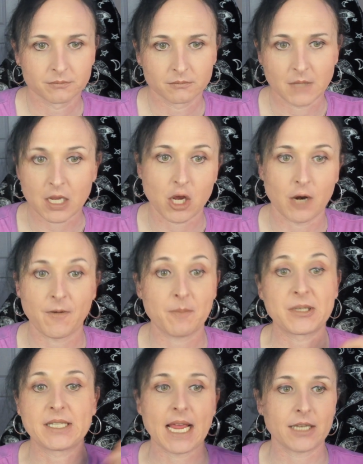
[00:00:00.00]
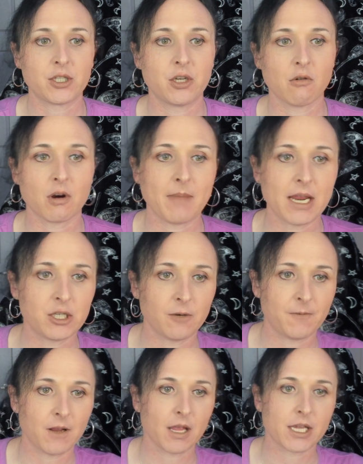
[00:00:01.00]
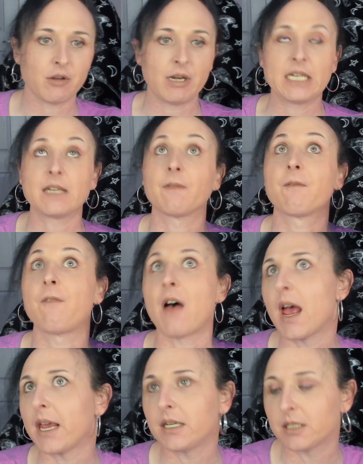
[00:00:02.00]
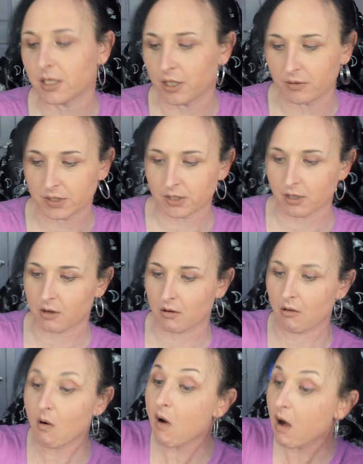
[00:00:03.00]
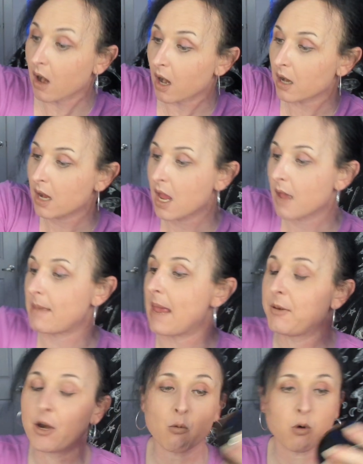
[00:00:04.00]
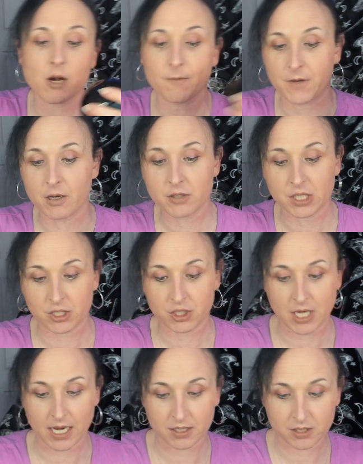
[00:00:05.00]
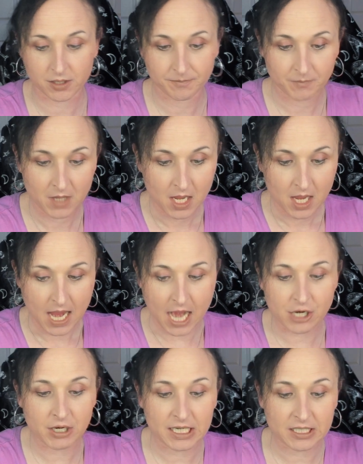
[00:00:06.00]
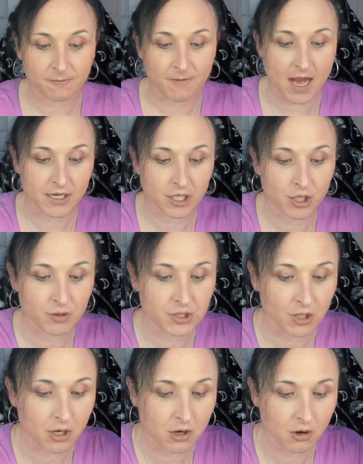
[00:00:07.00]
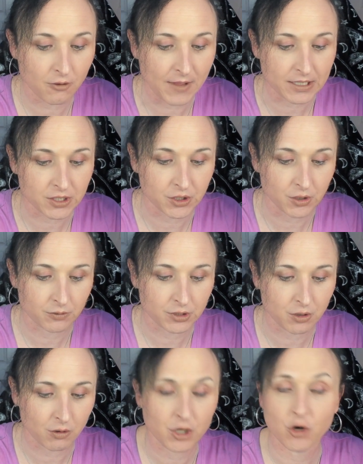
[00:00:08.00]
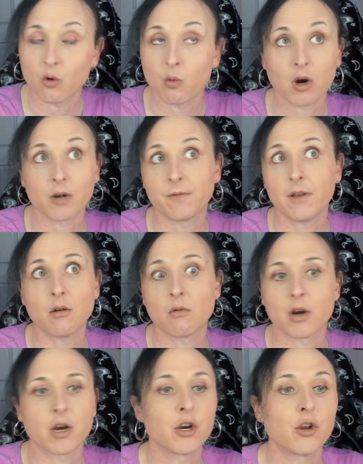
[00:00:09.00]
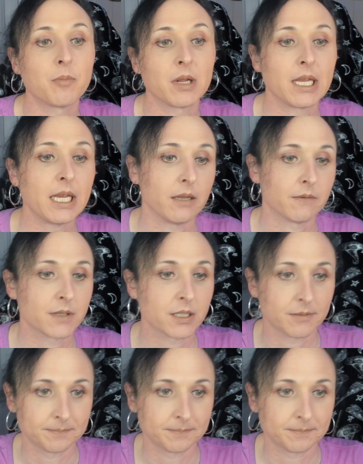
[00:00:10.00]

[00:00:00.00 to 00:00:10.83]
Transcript: It could have upset you or made you feel like you need to find a new circle. Or maybe your worldview just changed and you need to find a new circle that suits your new worldview or your new beliefs.